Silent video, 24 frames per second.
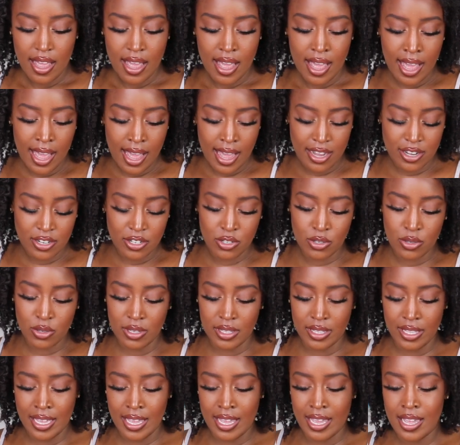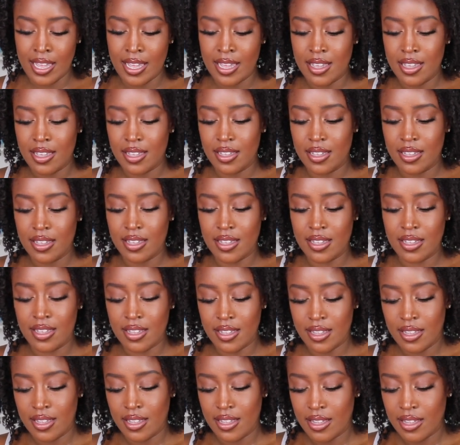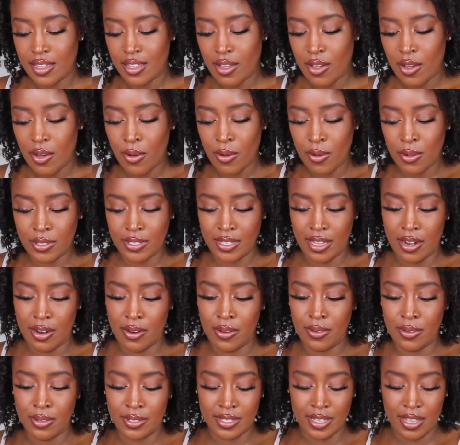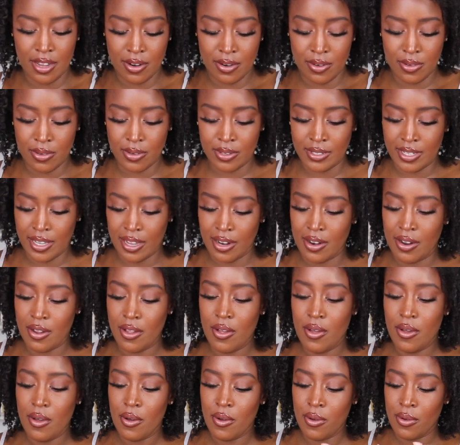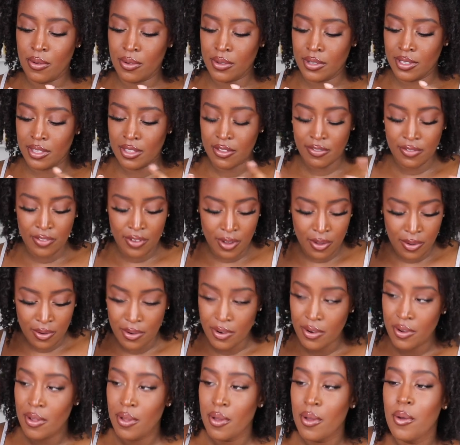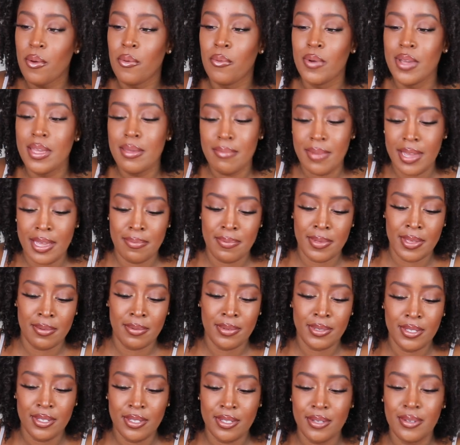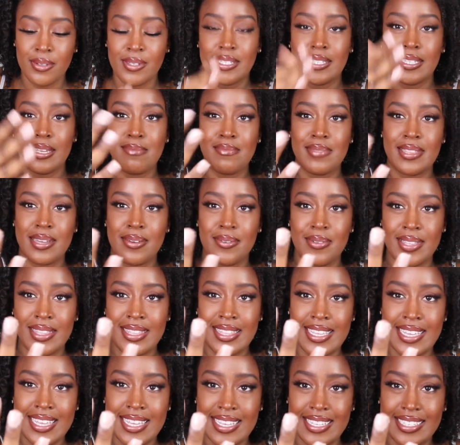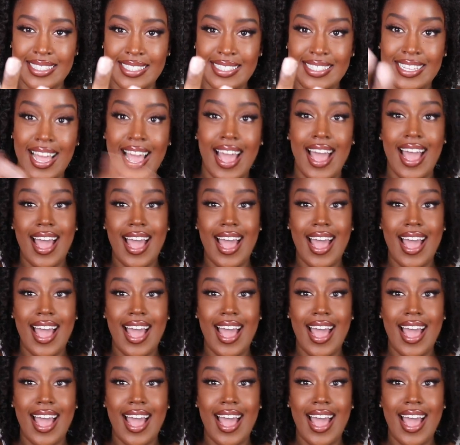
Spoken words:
Actually, hold on. Hold the phone. We might be able to do something with these.